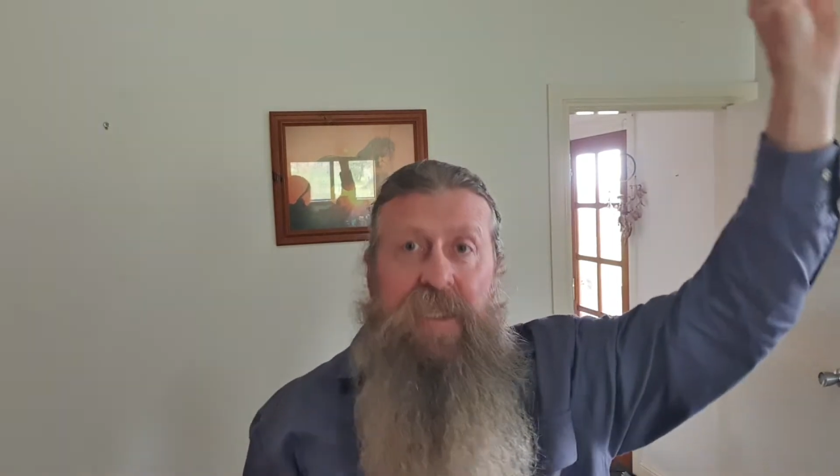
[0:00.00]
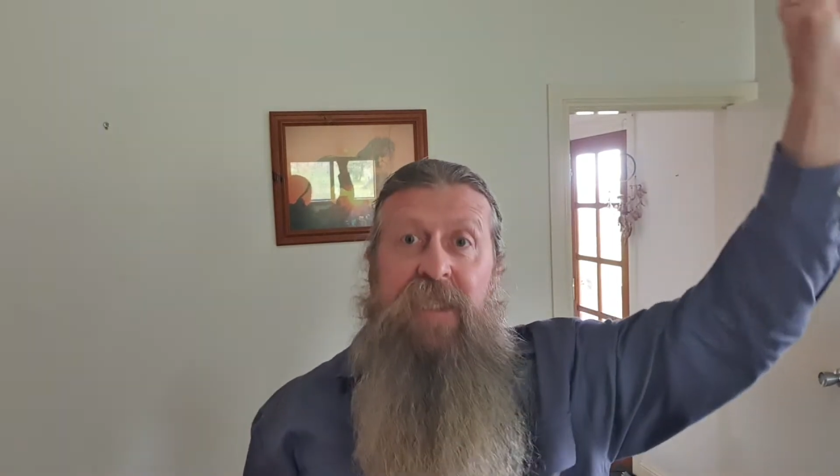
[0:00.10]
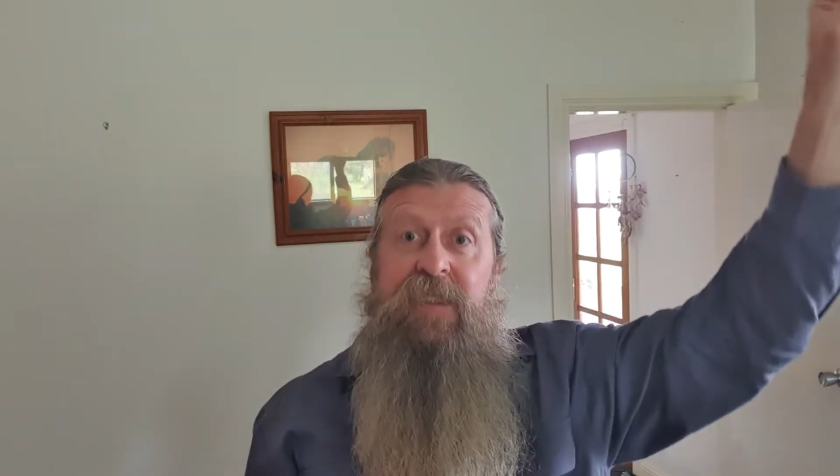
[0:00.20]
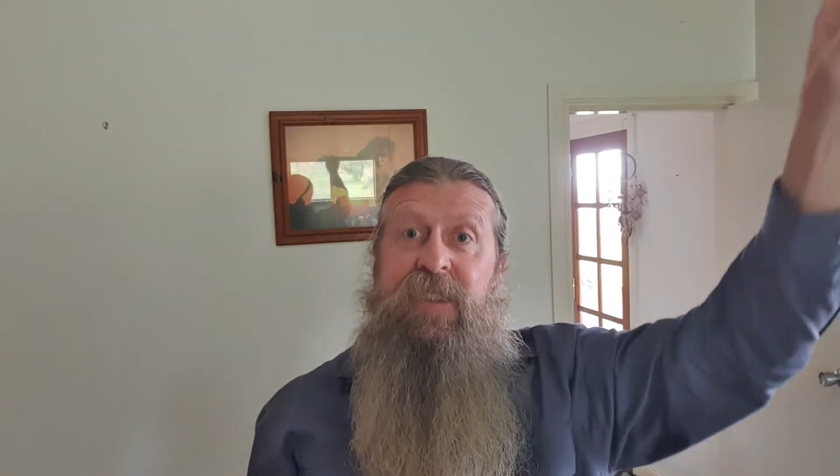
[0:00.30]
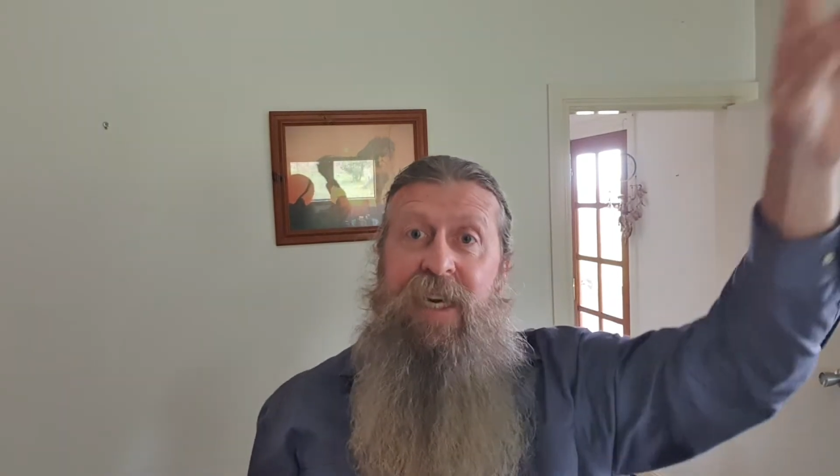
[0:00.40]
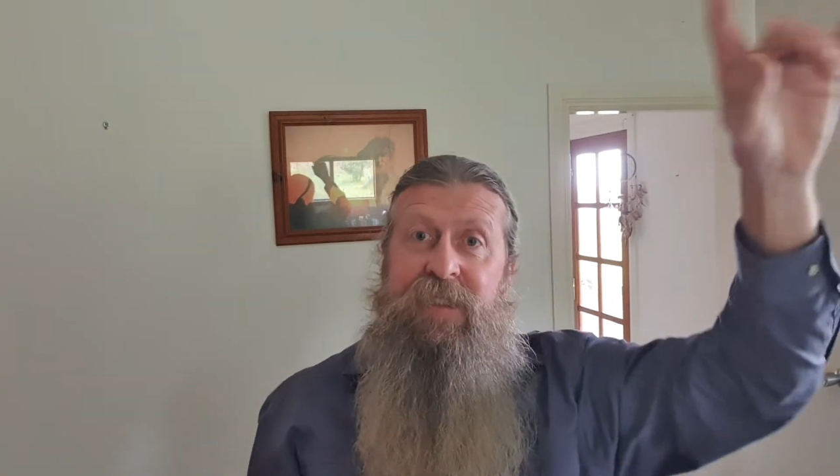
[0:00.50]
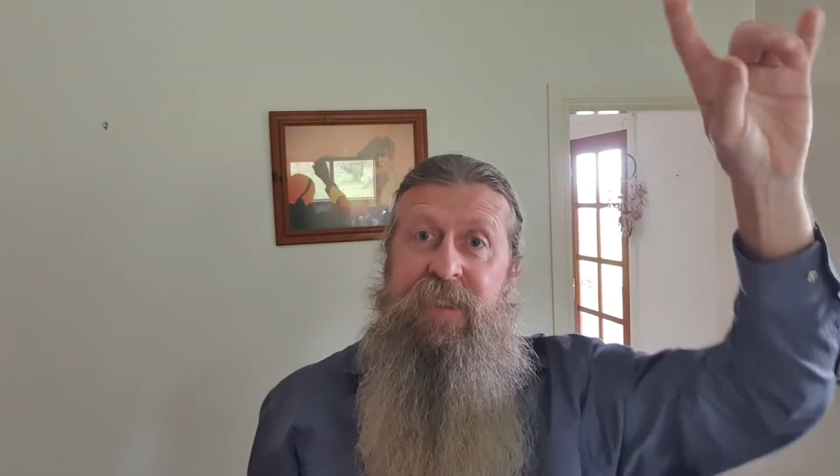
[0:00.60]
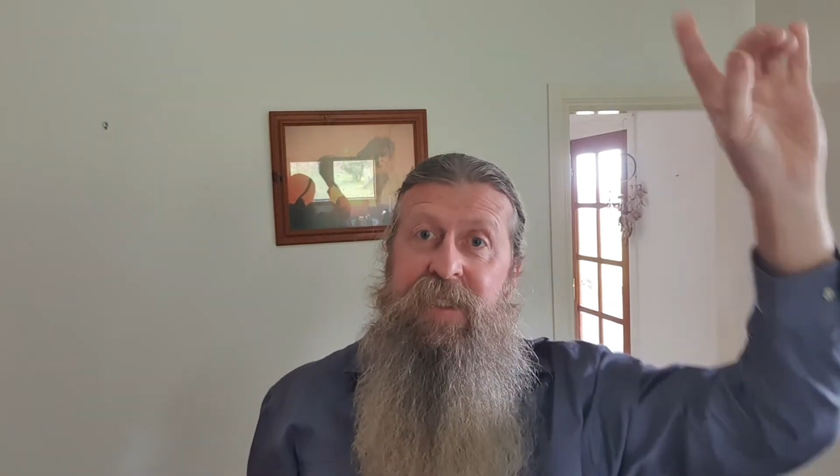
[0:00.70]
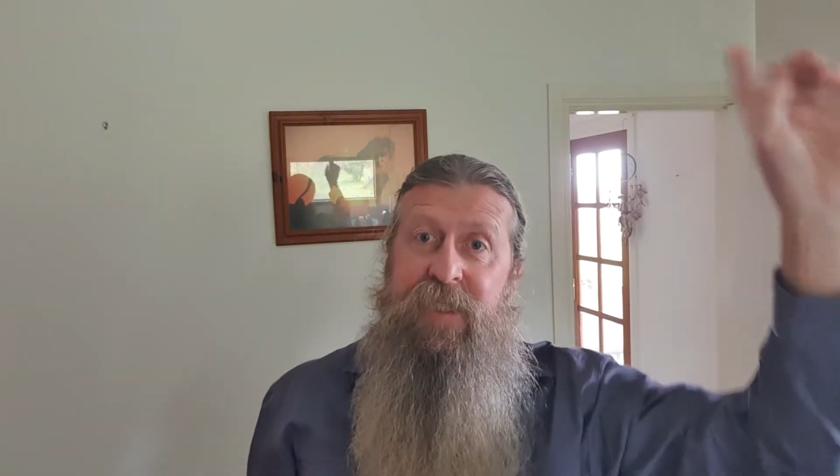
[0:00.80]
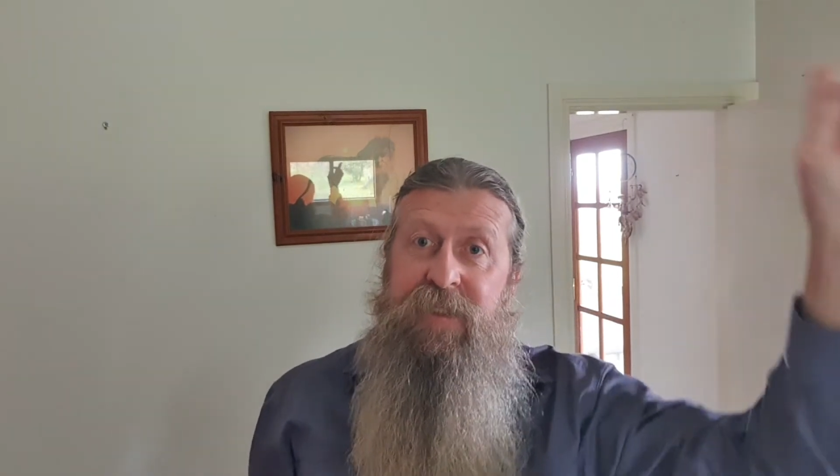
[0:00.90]
starts to
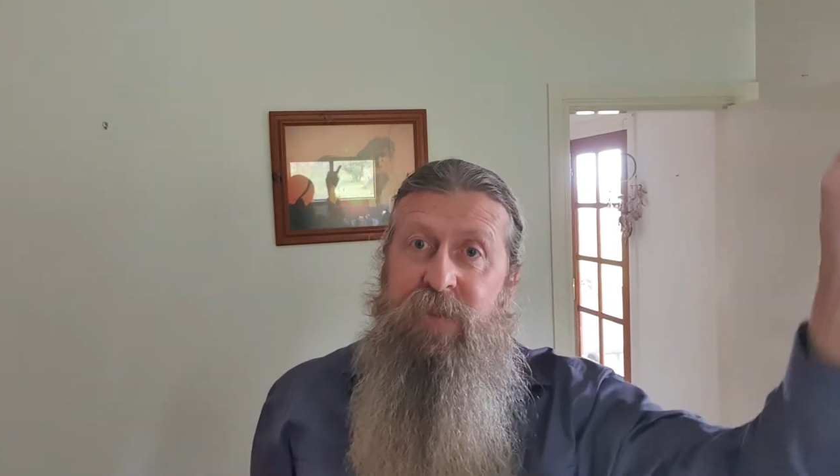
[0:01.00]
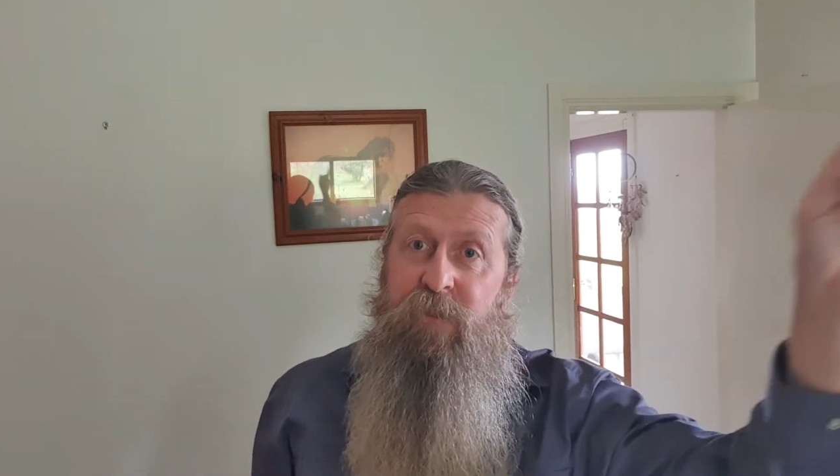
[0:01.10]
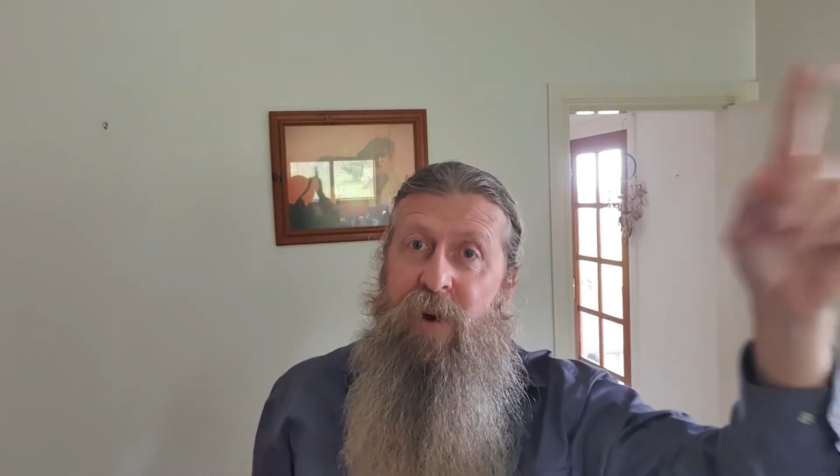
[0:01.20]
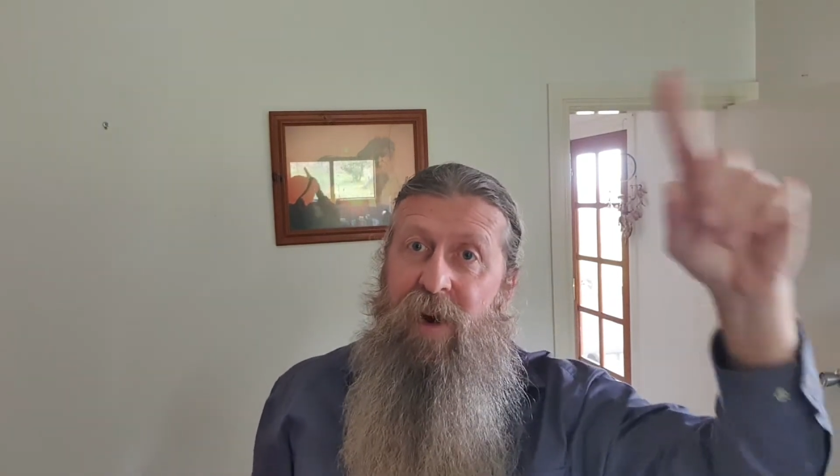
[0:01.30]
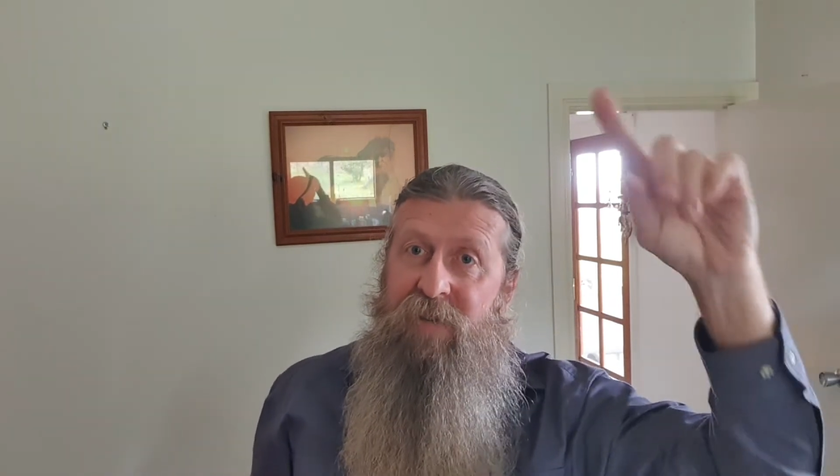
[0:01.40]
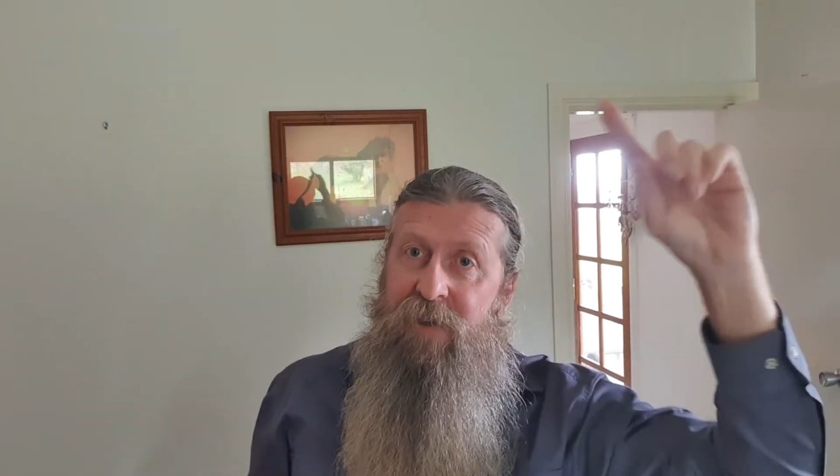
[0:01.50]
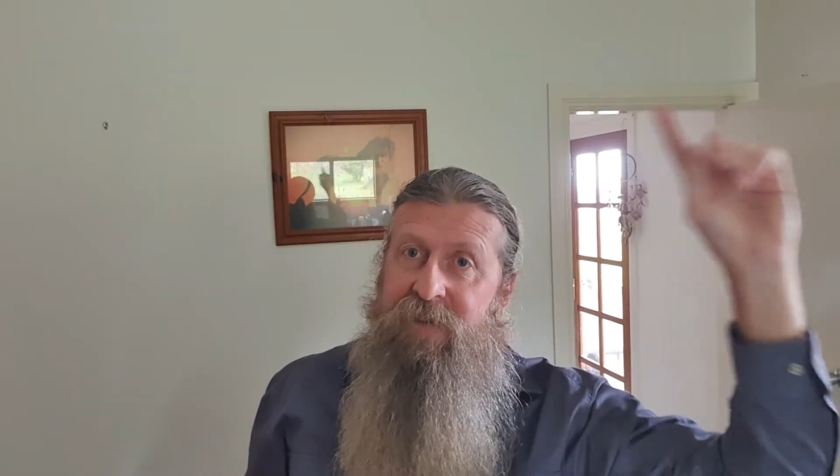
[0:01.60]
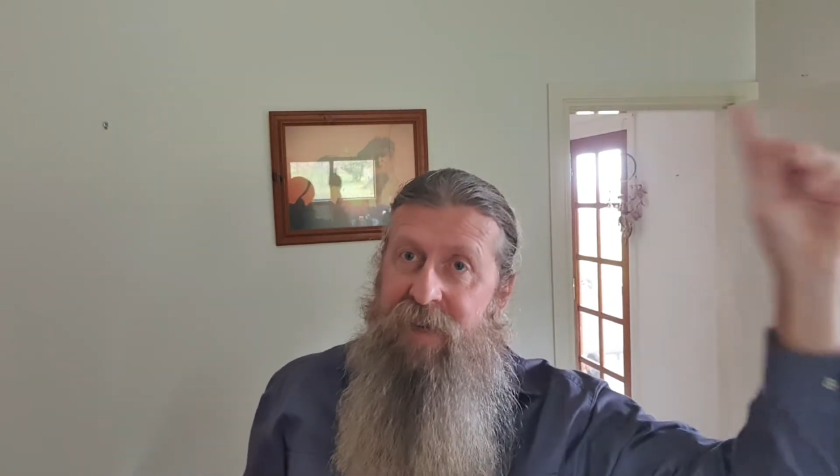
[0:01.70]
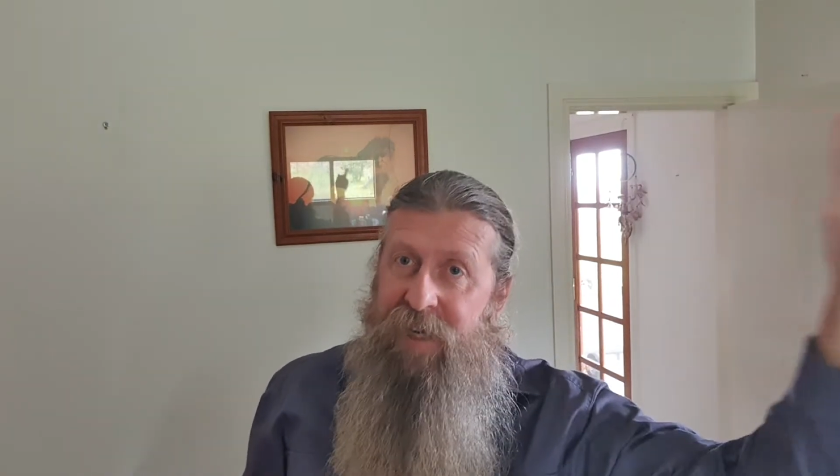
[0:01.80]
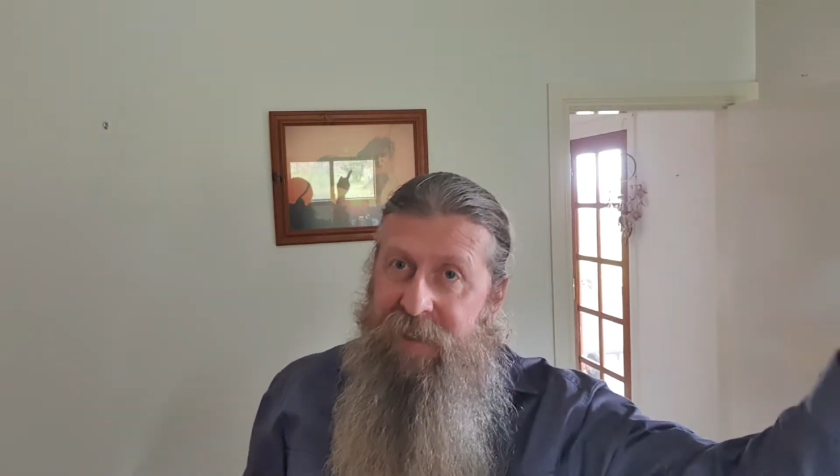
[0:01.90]
then spiral
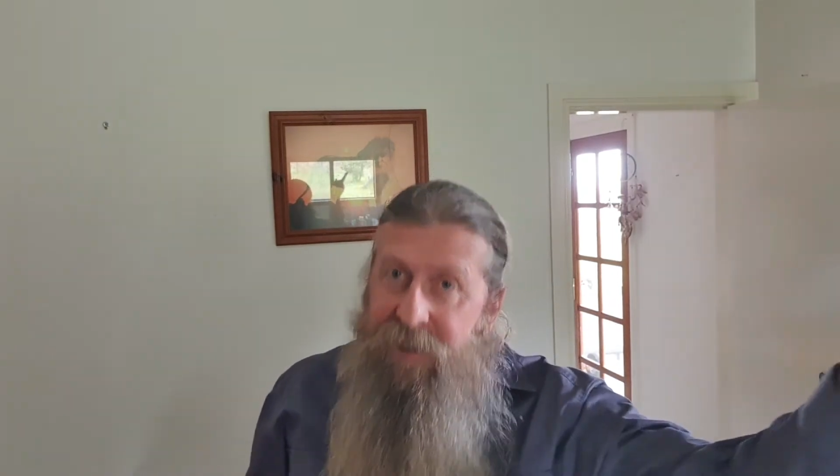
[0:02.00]
around